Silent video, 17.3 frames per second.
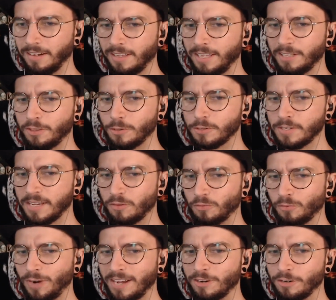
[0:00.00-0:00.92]
I like those like
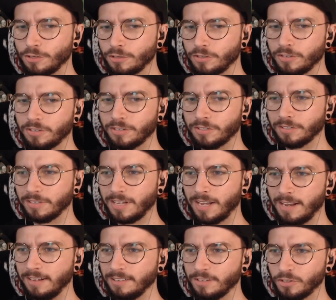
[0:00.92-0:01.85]
records
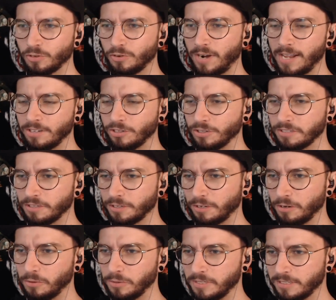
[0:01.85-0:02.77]
kind of scratches
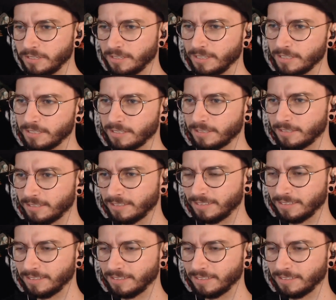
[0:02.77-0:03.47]
to go into this.